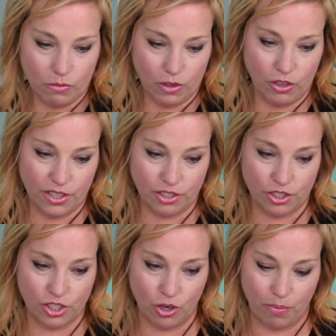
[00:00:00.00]
You guys are
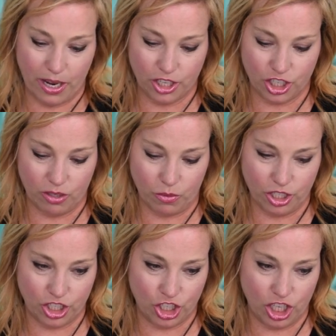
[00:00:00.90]
so patient. We're
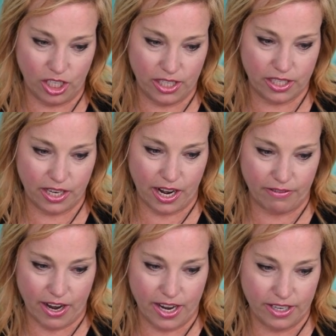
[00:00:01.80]
just chilling tonight,
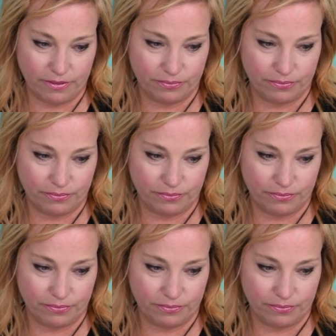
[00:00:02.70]
right?